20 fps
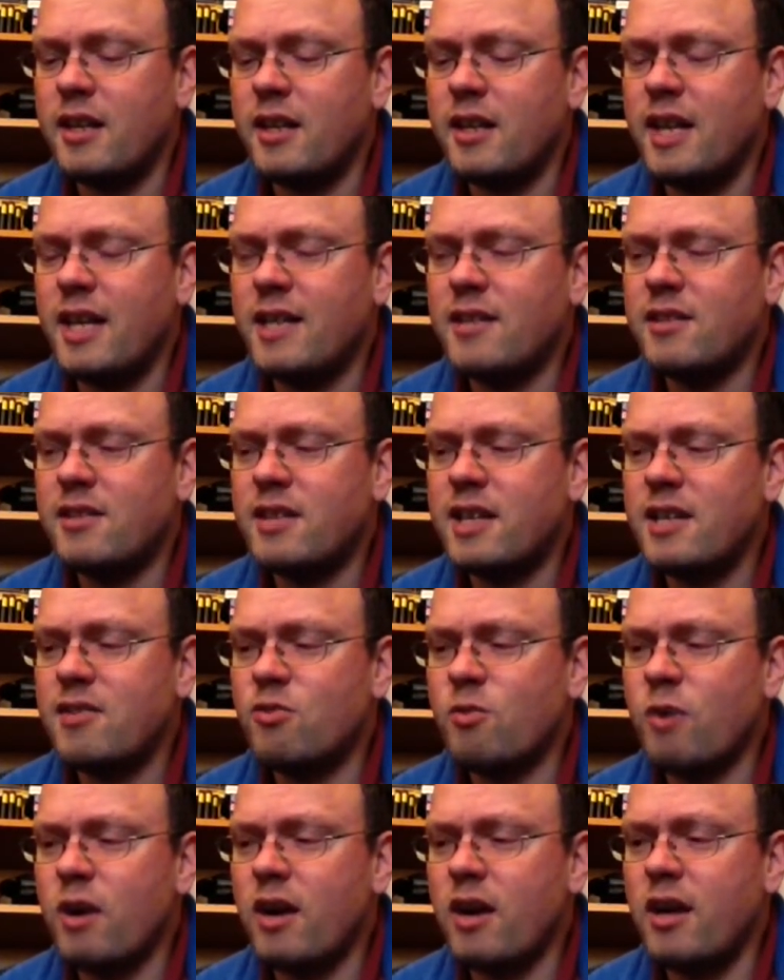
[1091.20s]

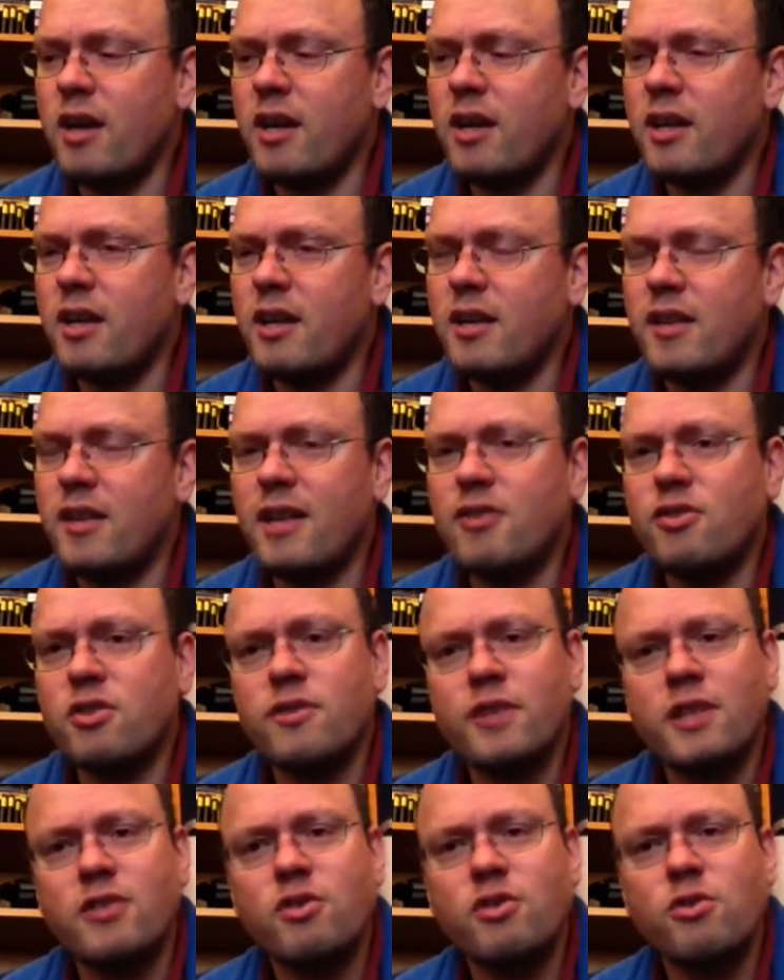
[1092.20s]
That's why
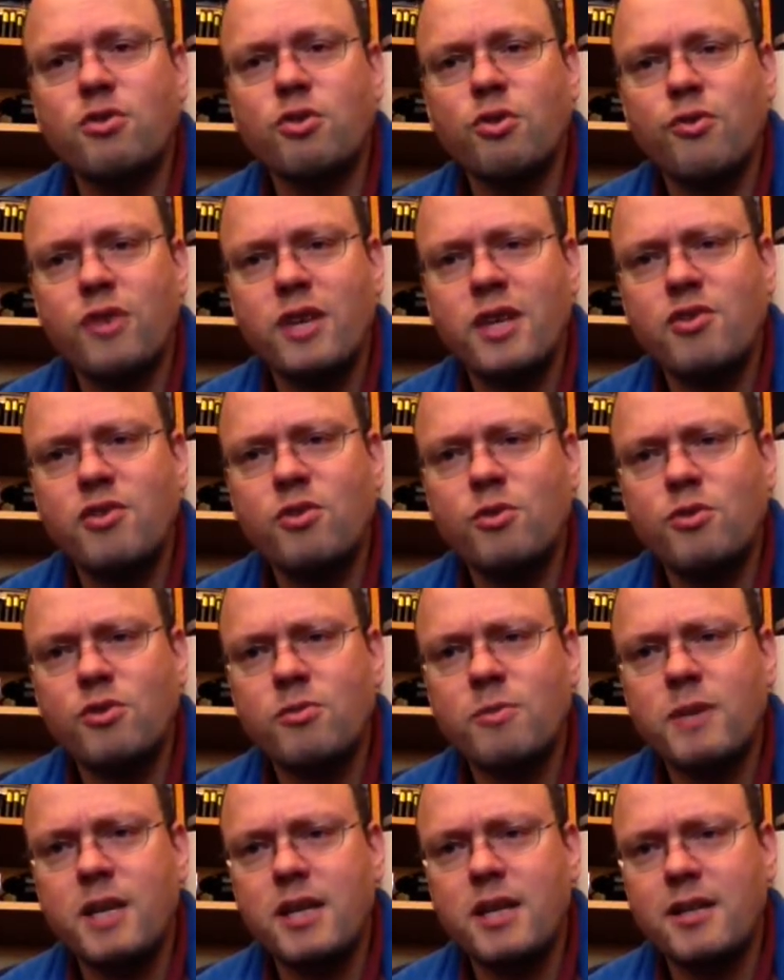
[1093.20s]
there's also these
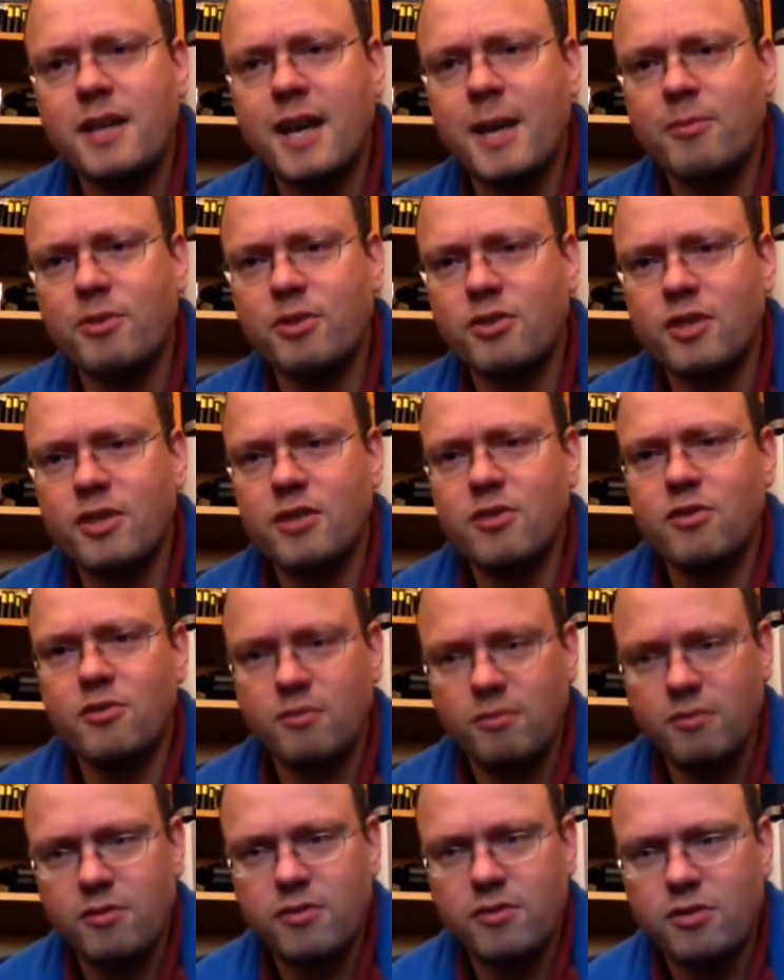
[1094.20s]
USB adapters that
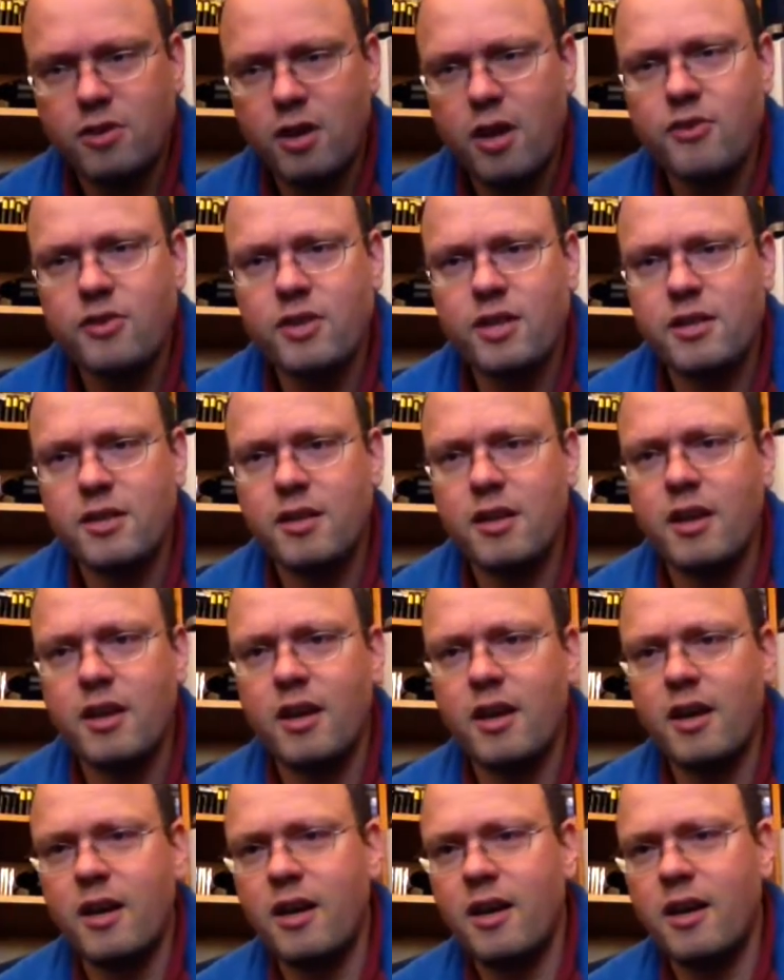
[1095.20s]
you slot in
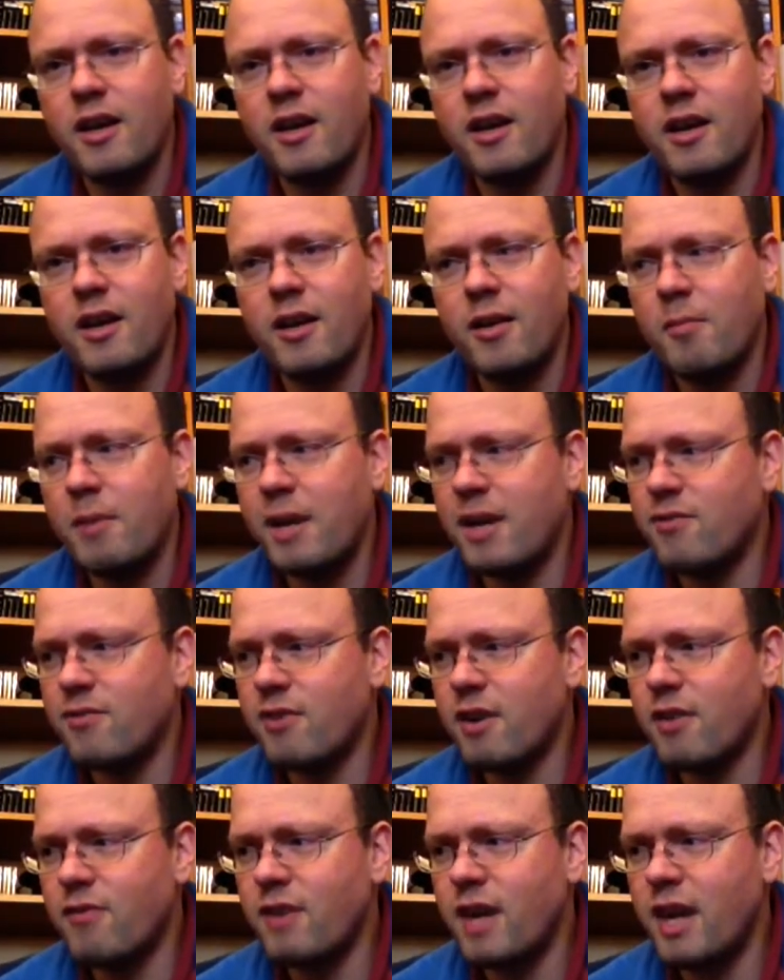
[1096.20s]
a Mega
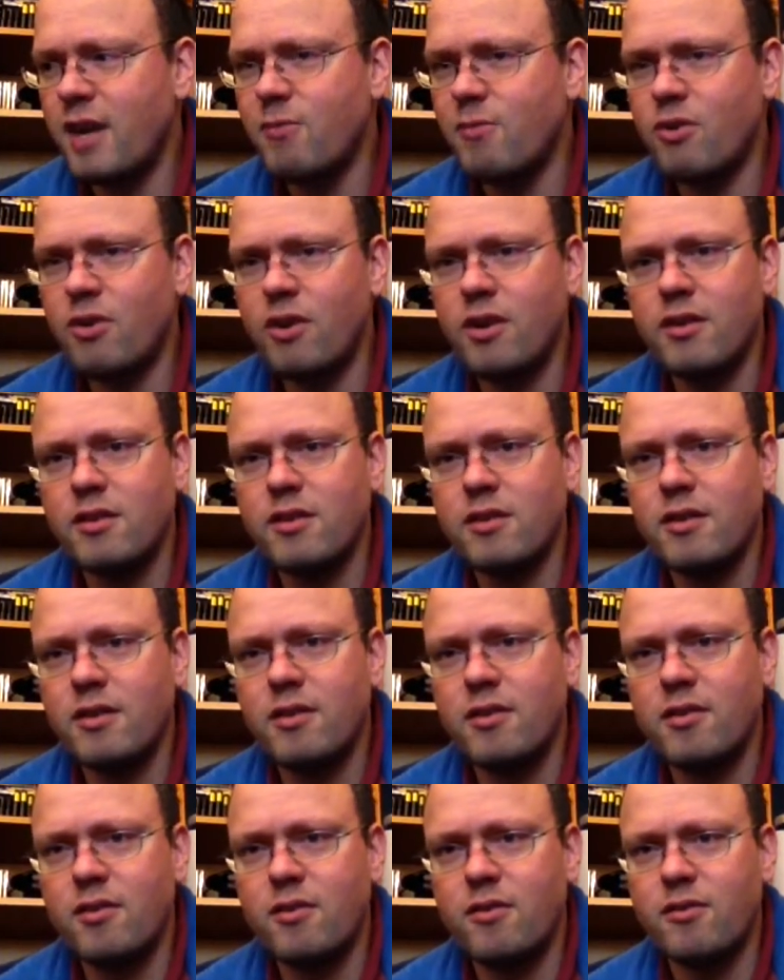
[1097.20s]
Drive game, or a
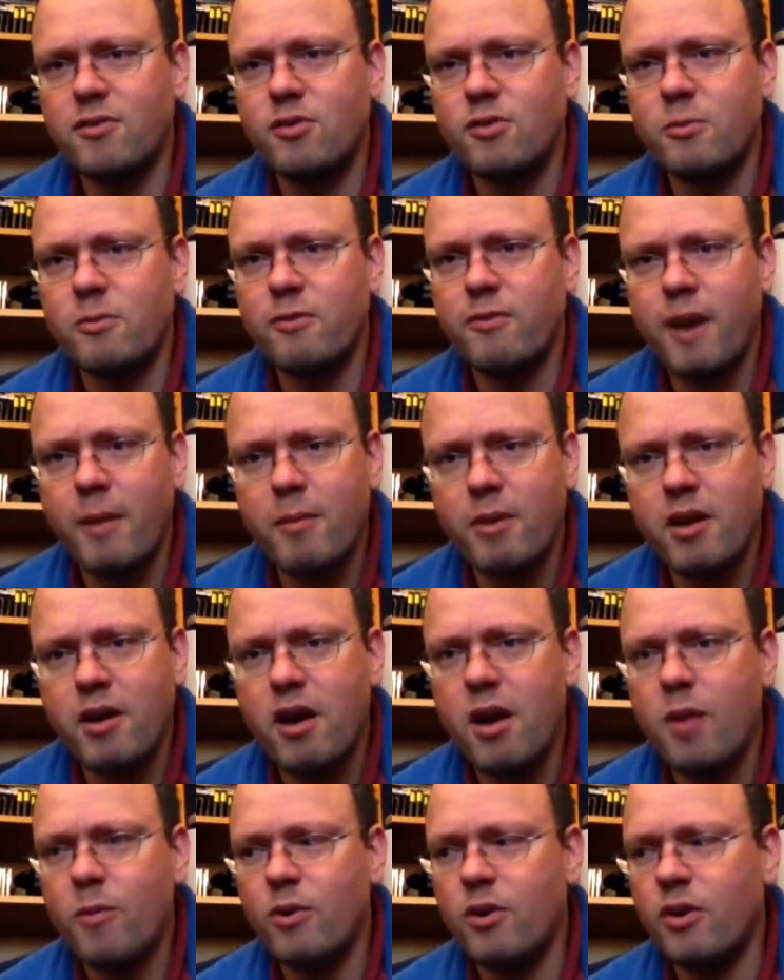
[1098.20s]
Super
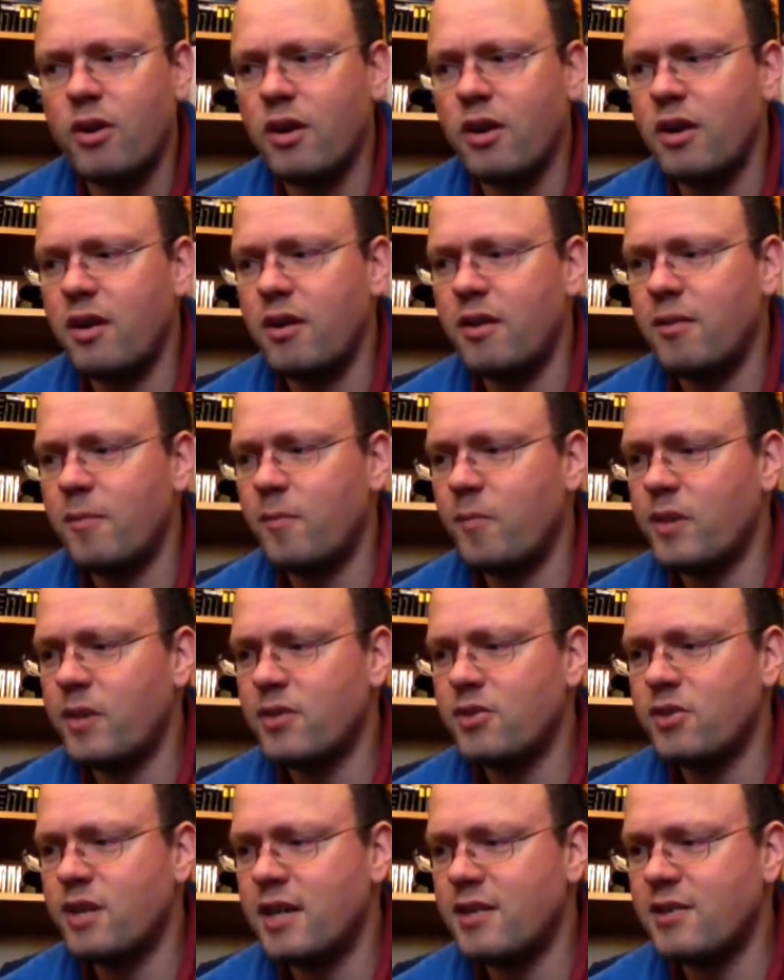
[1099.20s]
Famicom, or a
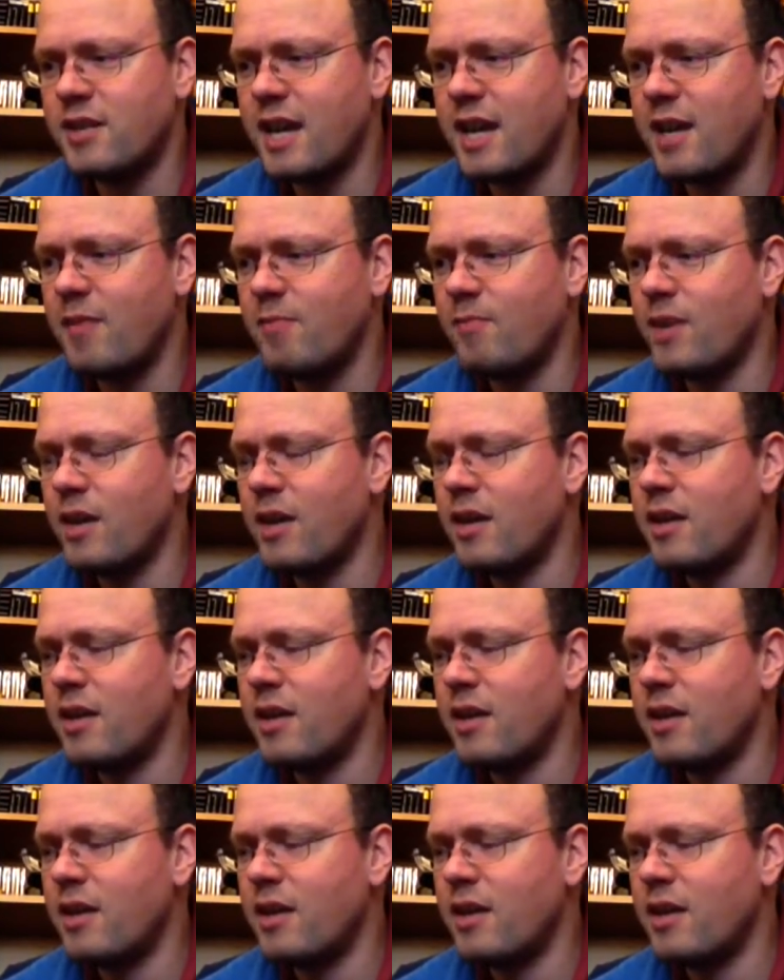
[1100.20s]
SNES game,